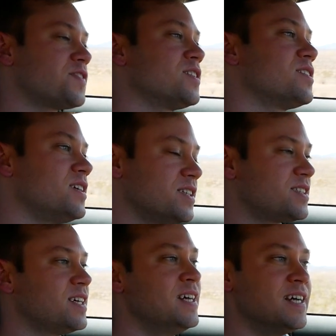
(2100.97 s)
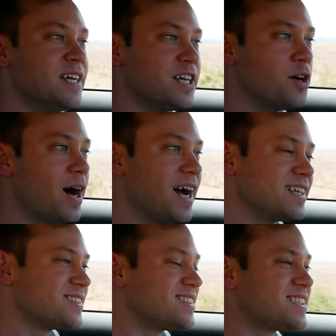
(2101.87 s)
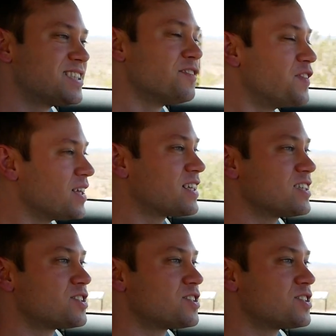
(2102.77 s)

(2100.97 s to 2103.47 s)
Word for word: for this, you know, I still feel like the